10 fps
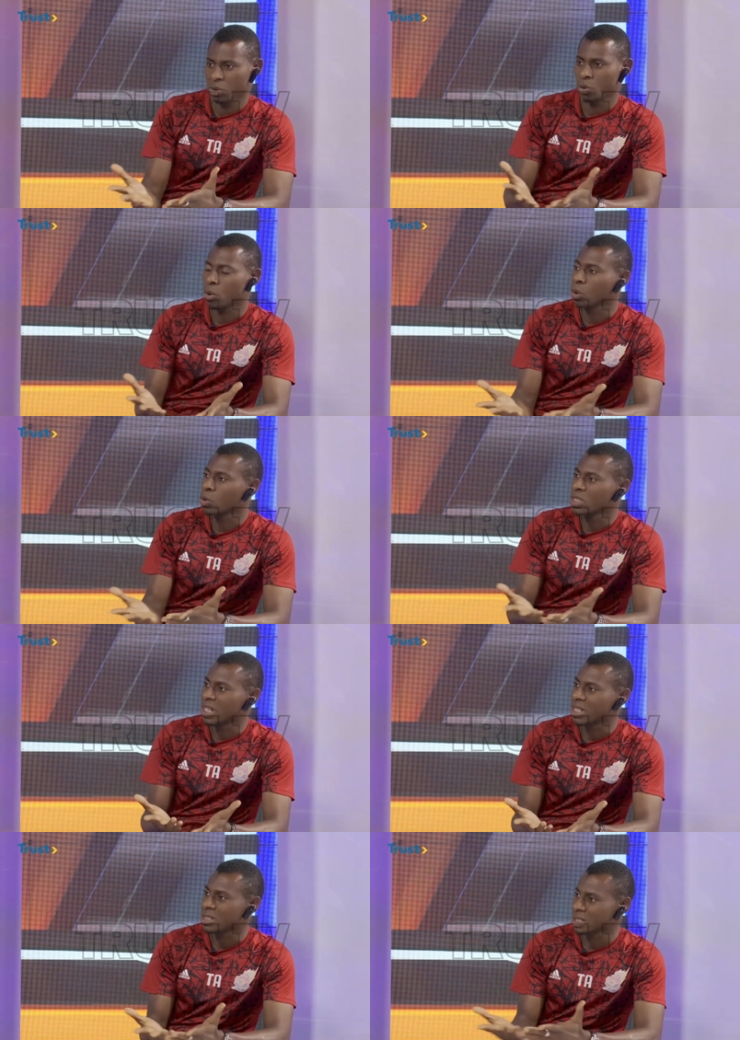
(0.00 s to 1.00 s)
you know,
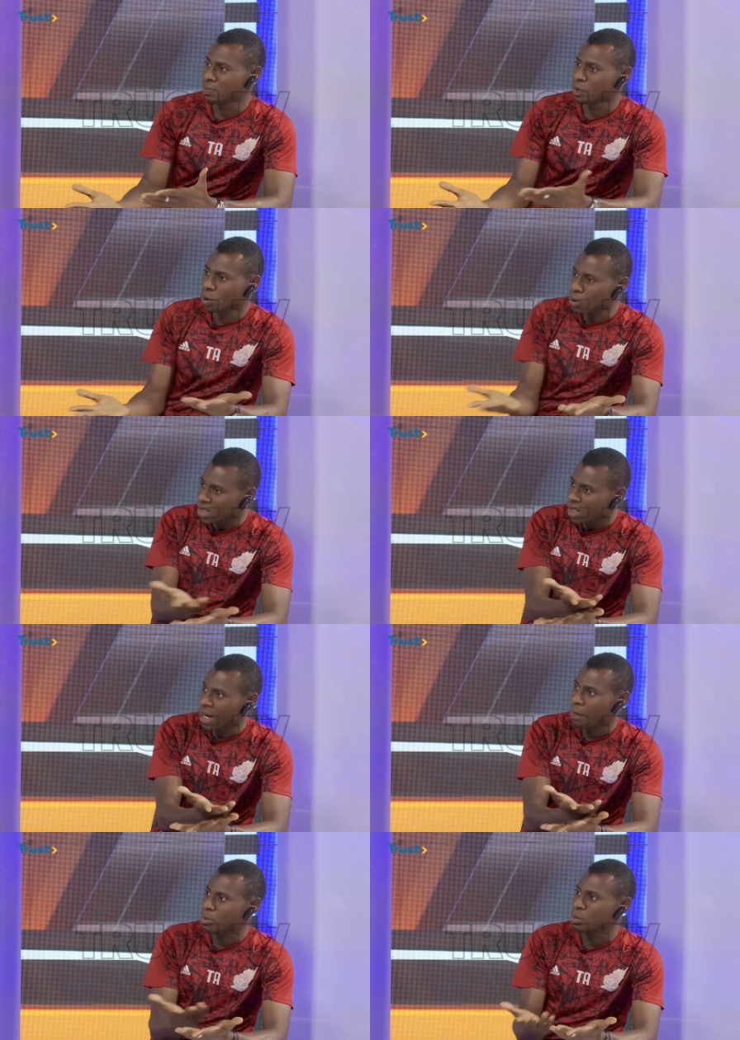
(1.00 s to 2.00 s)
closeness, teams closing
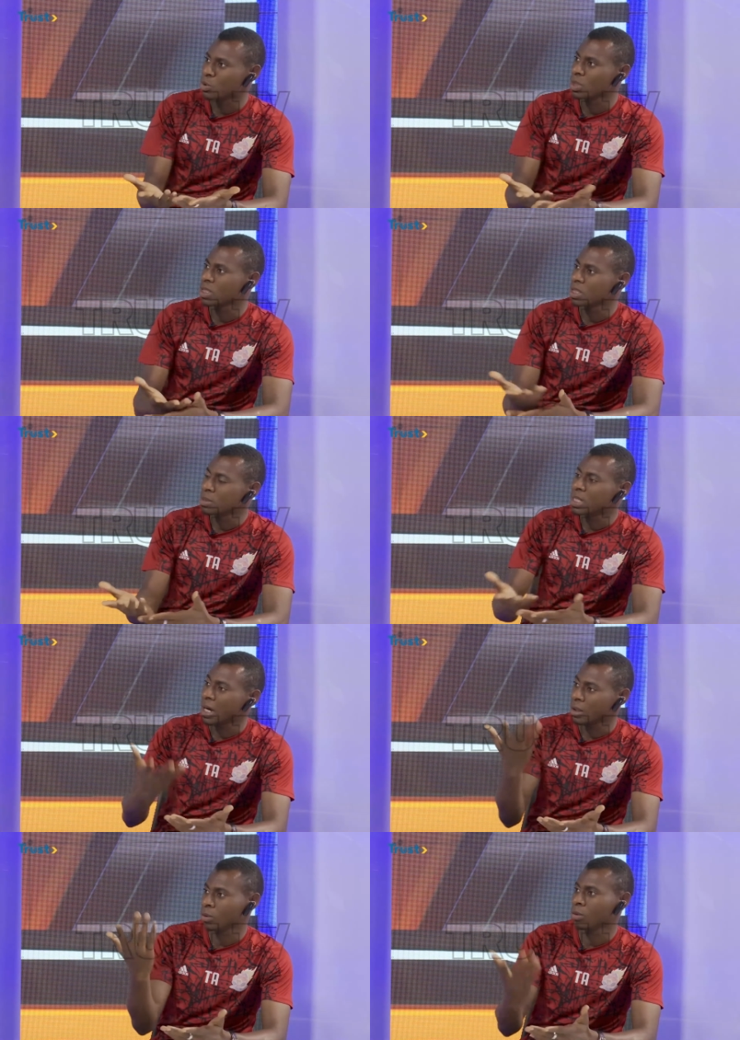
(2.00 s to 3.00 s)
gaps between teams
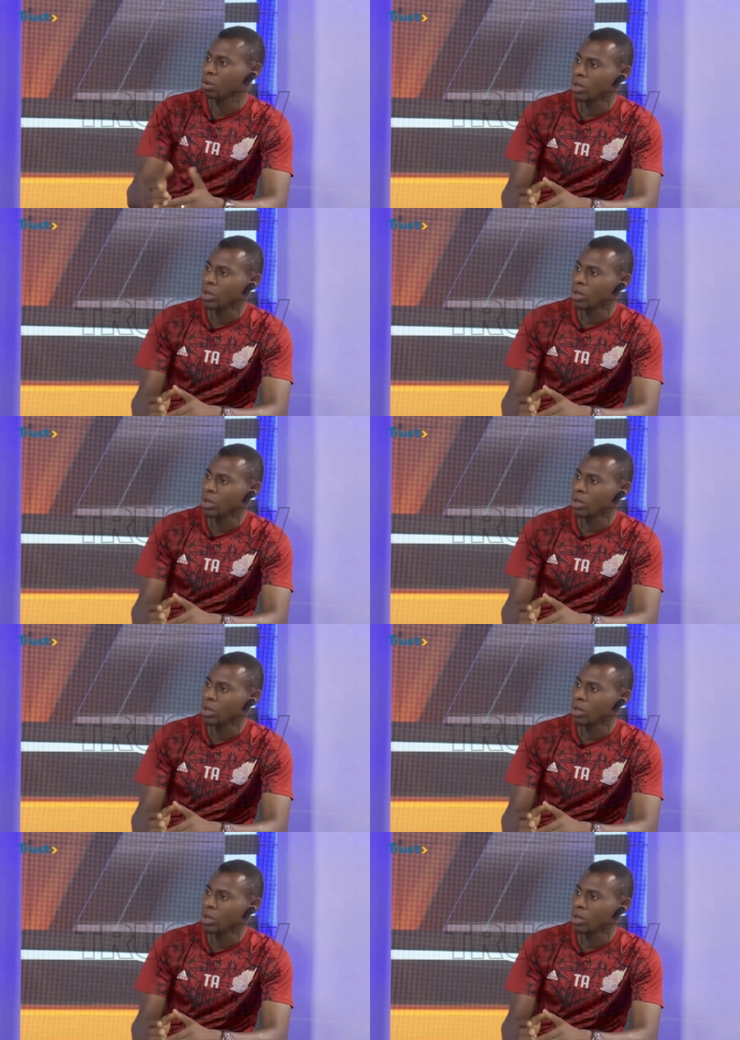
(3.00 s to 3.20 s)
that are, you know,